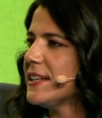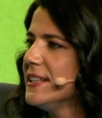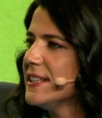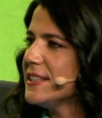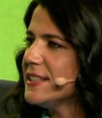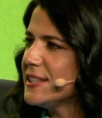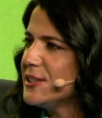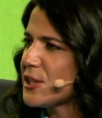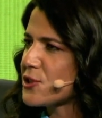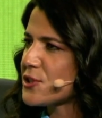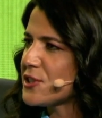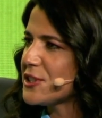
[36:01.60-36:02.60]
quantum
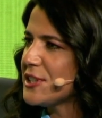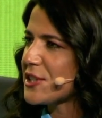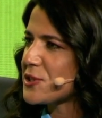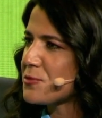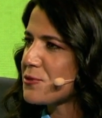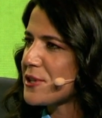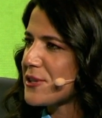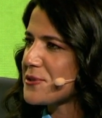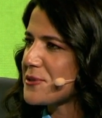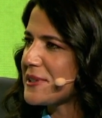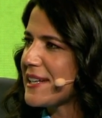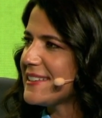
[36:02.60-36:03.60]

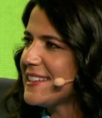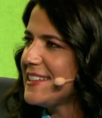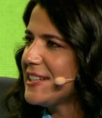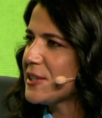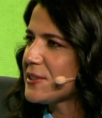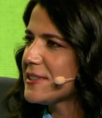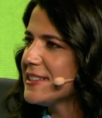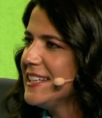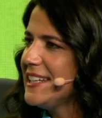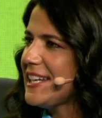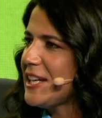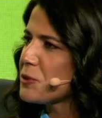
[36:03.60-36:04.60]
computing's role in that
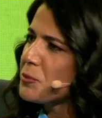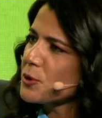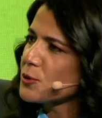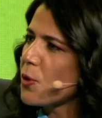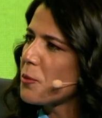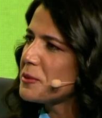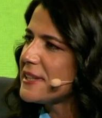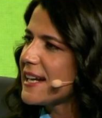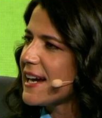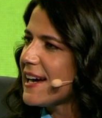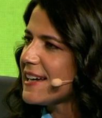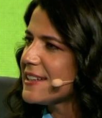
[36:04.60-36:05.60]
process?
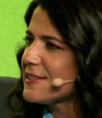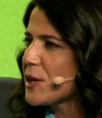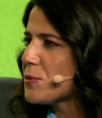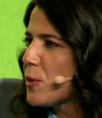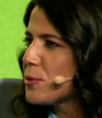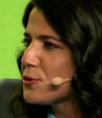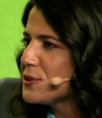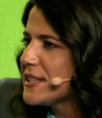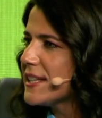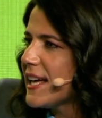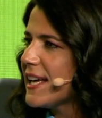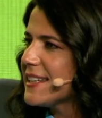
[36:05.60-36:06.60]
Can it
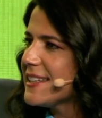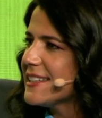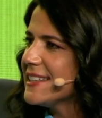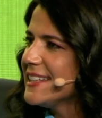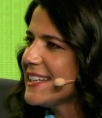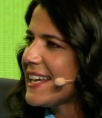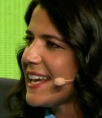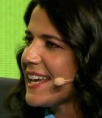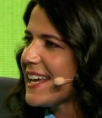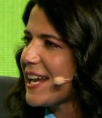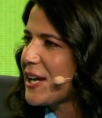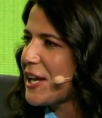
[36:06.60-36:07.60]
complicate?
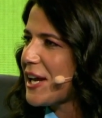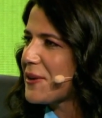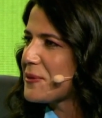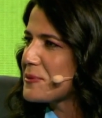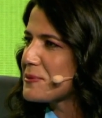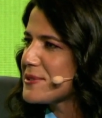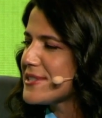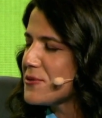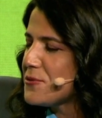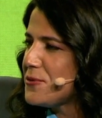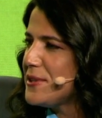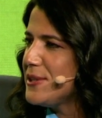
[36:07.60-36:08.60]

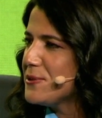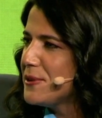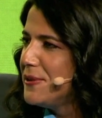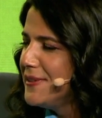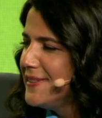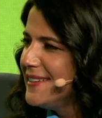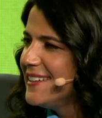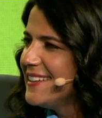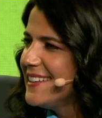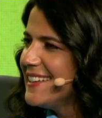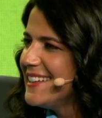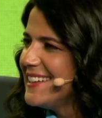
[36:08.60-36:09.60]
Is it a
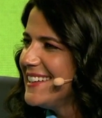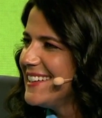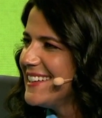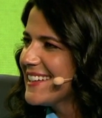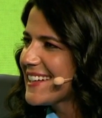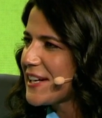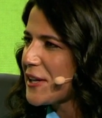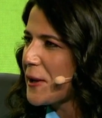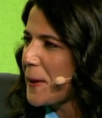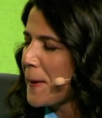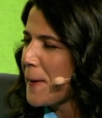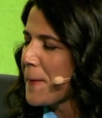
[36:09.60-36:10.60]
challenge? Is
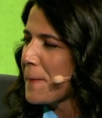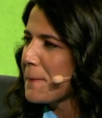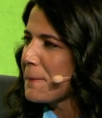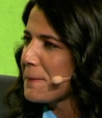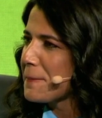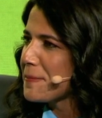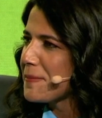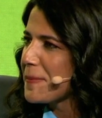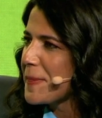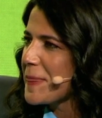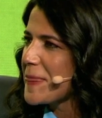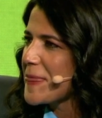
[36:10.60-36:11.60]
it an advantage?
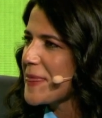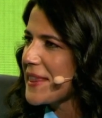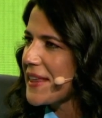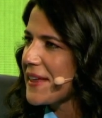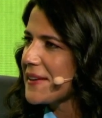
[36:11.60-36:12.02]
Those